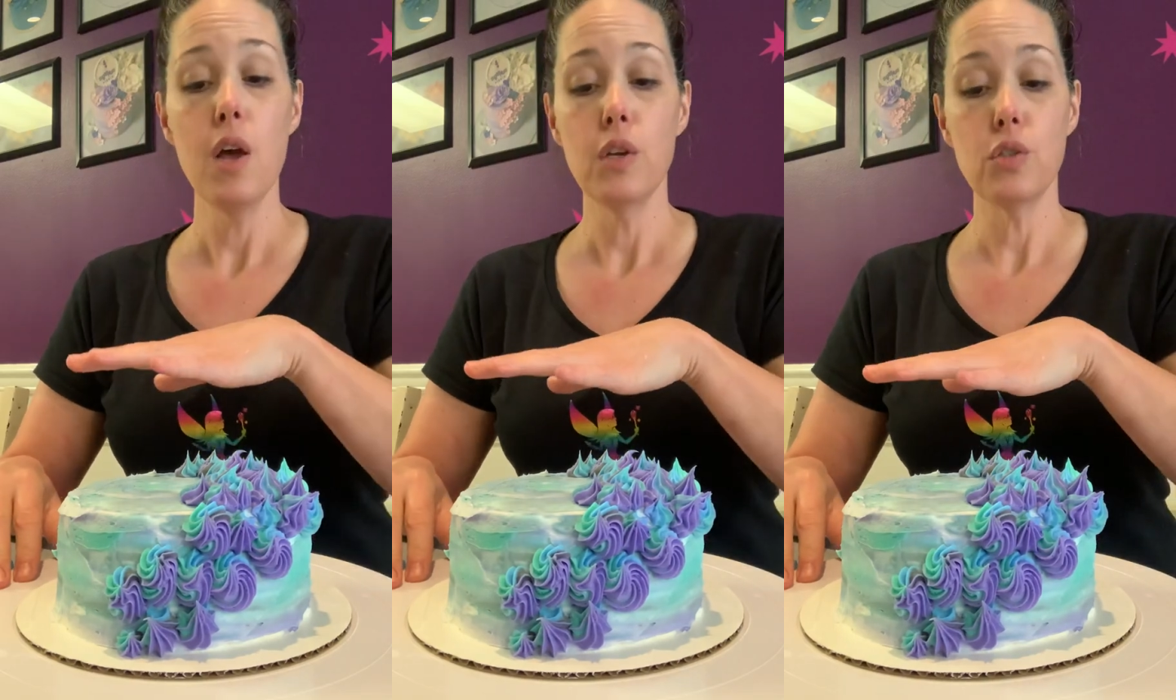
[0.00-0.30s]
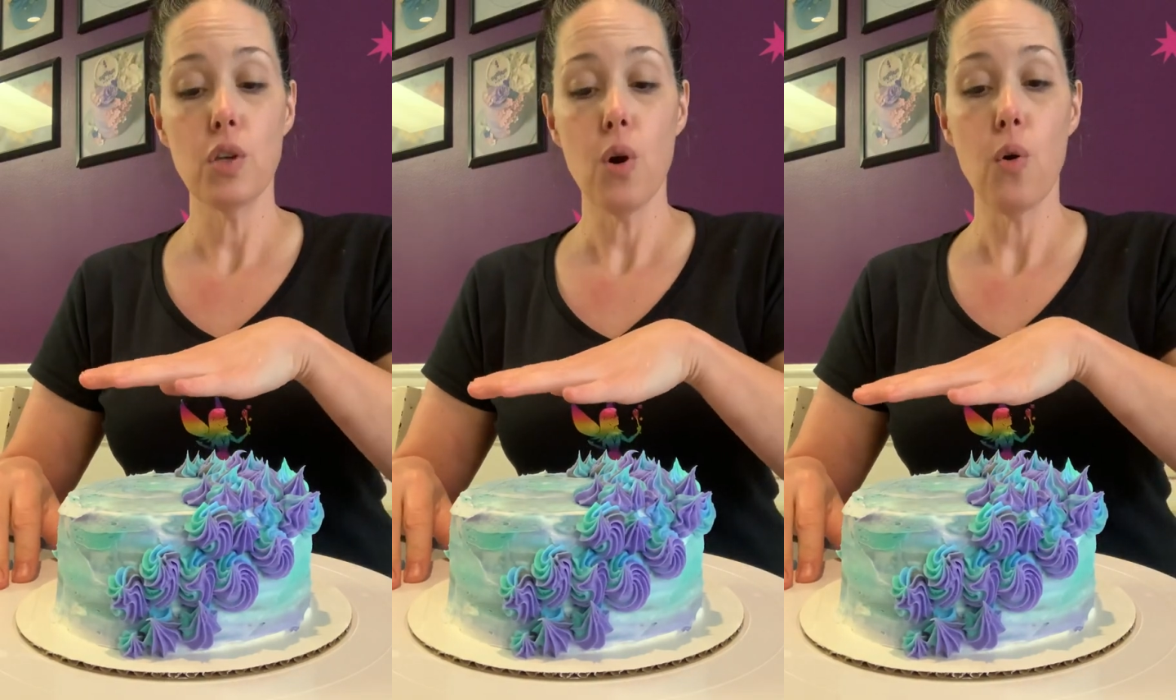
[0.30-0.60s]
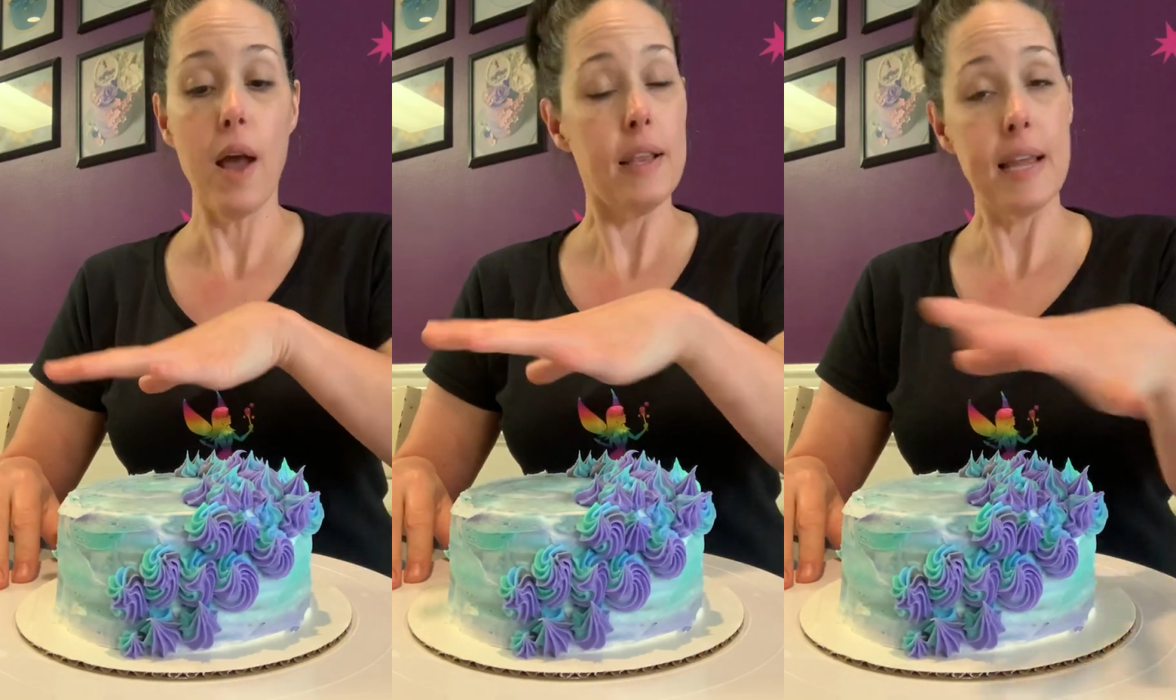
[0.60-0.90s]

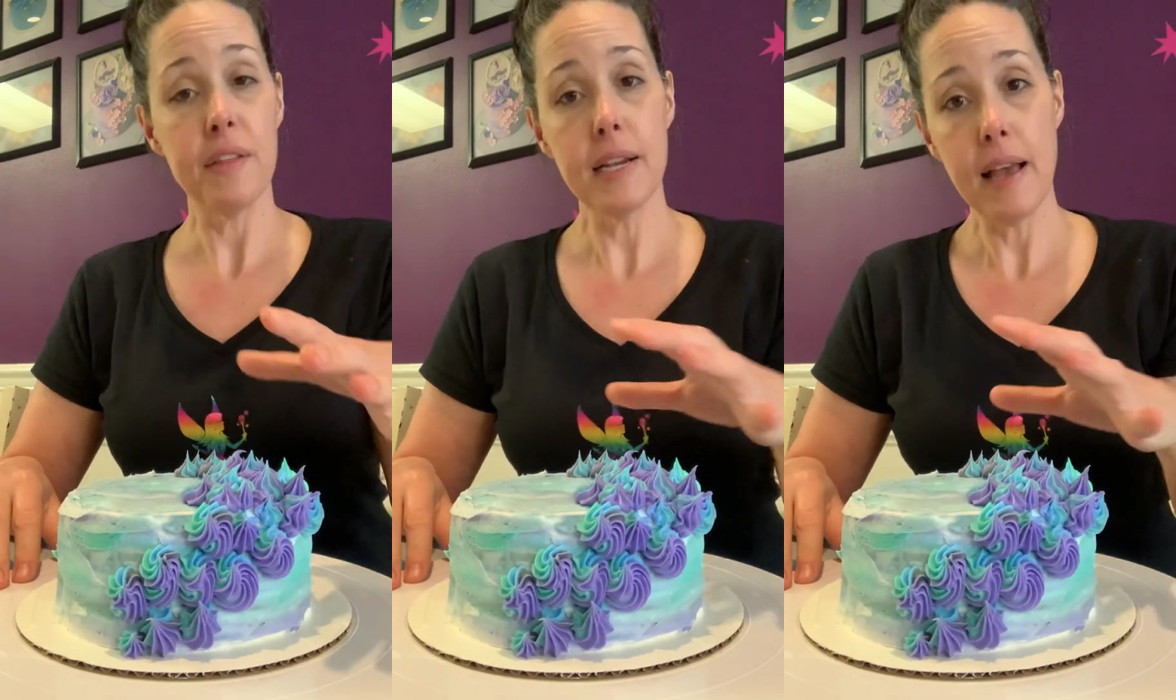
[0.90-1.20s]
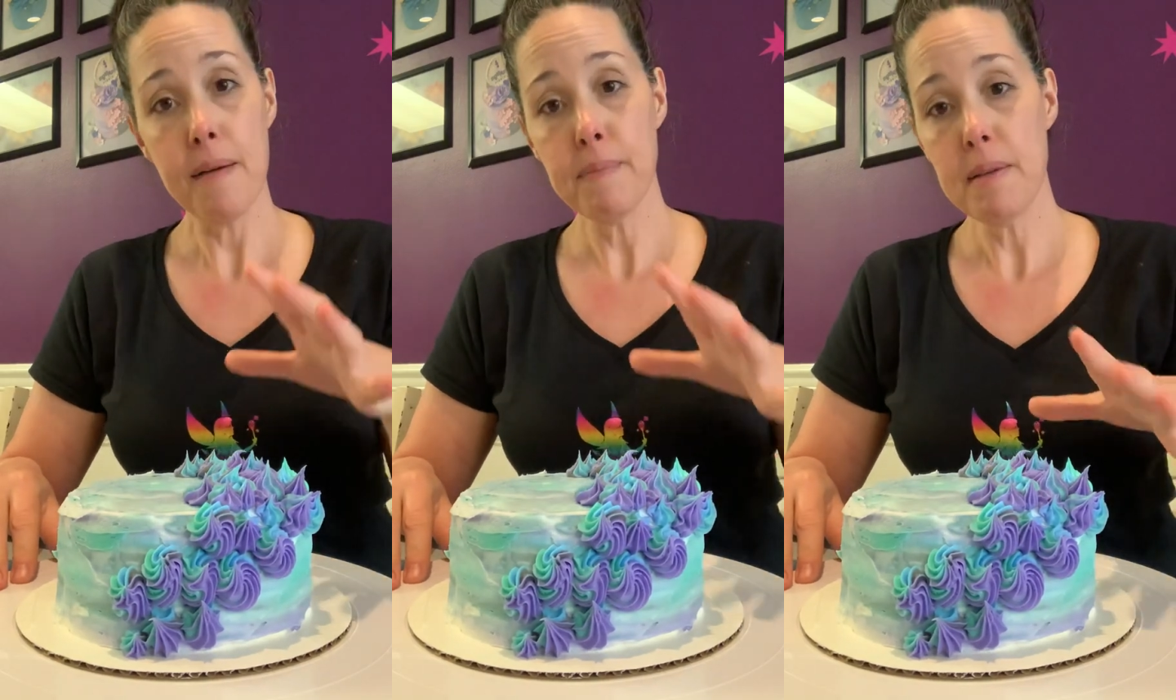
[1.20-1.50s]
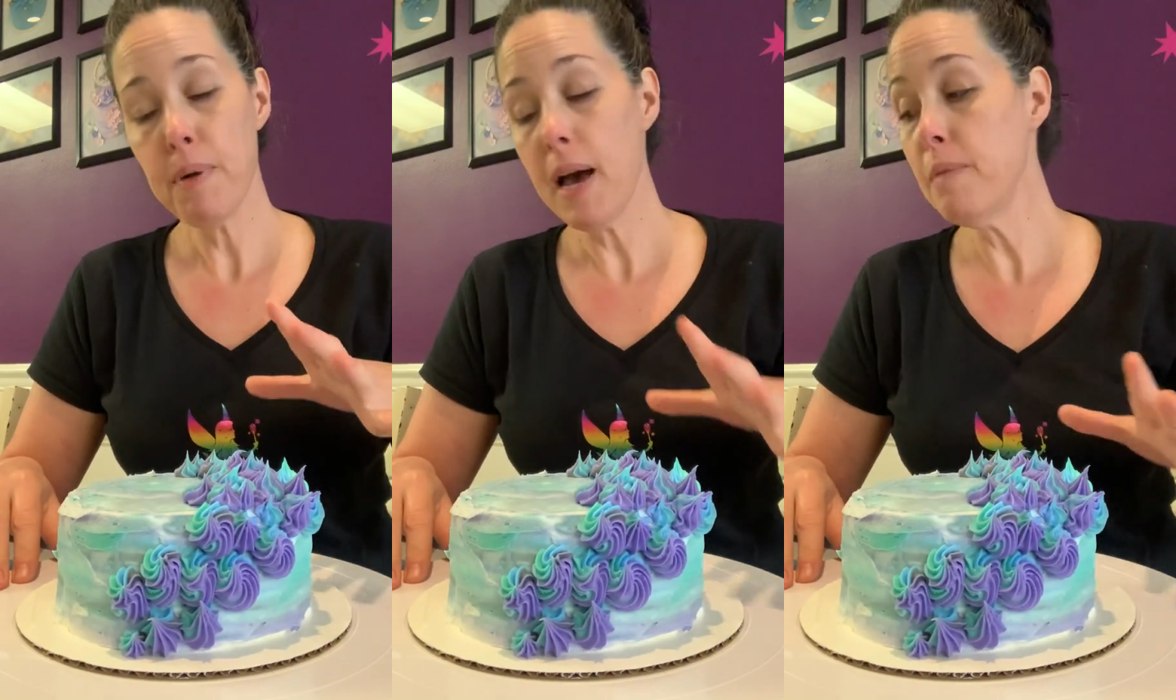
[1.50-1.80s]
So now that I have
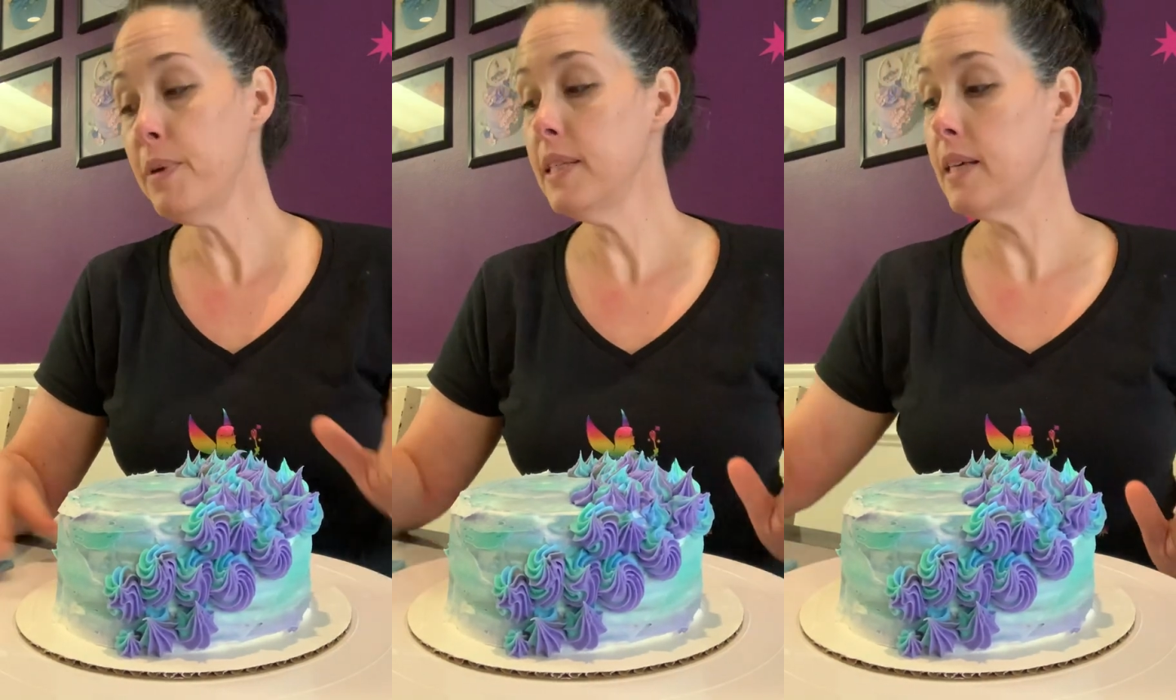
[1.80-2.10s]
my piping